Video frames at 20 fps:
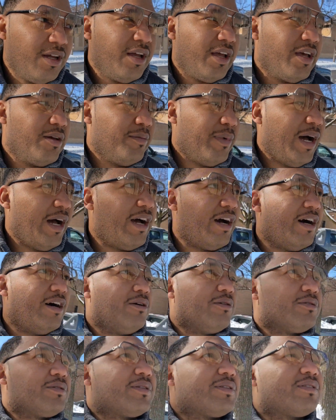and my
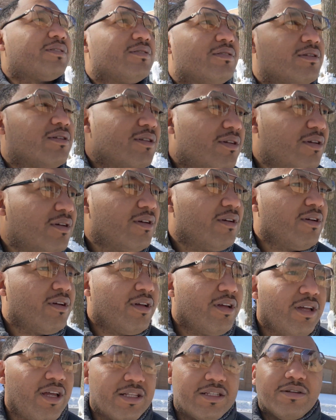house,
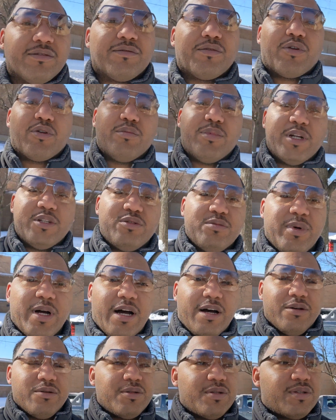it's a 4-bedroom
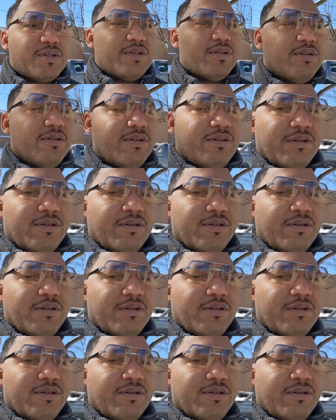house,